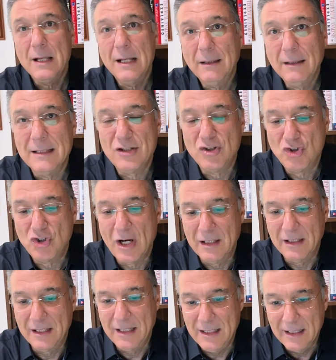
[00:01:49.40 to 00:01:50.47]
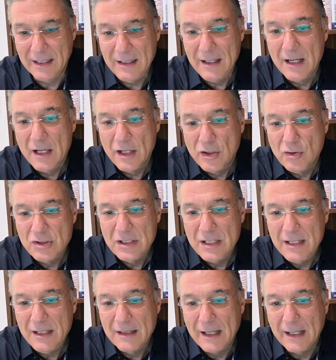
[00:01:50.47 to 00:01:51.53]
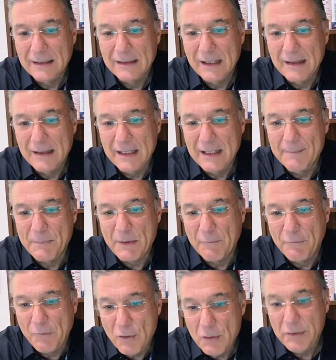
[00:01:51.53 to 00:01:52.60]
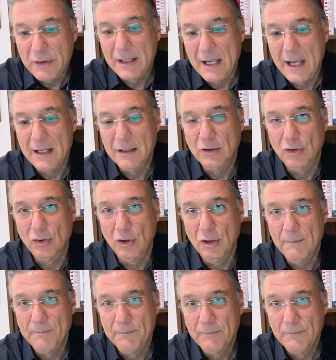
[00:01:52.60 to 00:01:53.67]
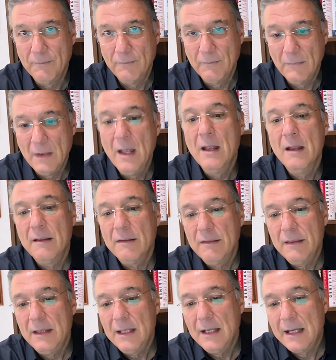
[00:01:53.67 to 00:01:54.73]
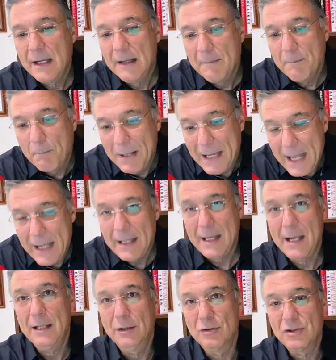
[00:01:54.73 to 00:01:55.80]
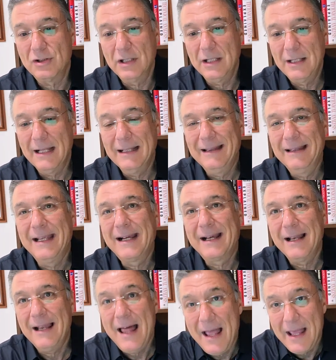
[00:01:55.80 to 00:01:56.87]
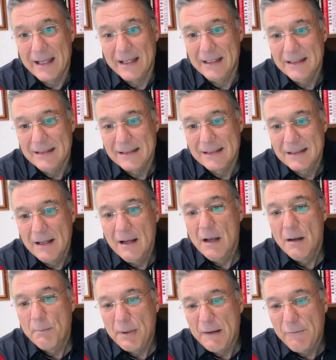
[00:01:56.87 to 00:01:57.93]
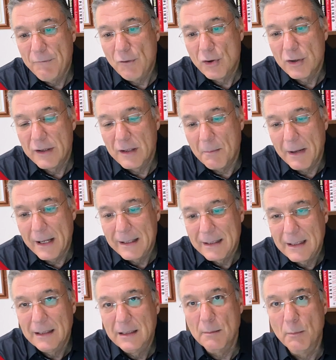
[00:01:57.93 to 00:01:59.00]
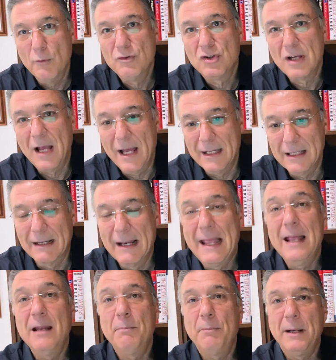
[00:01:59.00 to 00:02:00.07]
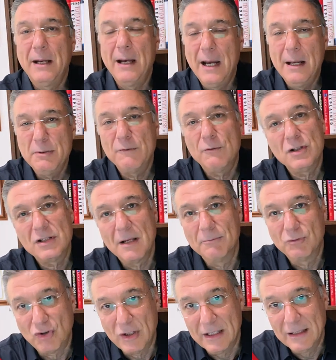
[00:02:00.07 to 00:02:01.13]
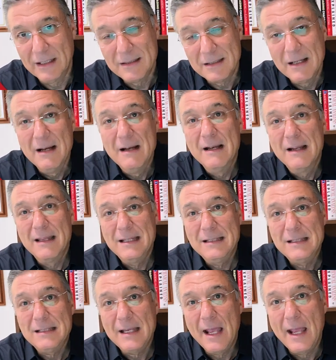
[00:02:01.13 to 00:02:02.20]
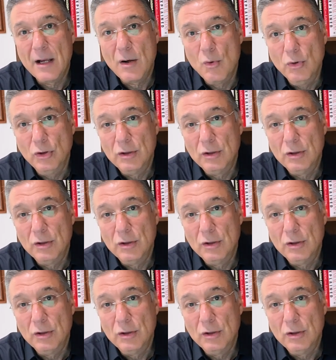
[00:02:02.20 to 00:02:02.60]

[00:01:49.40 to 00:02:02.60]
at this chart here, you see that the 4th candle, the black candlestick, declines before the market moves higher. And perhaps for some traders, this is a good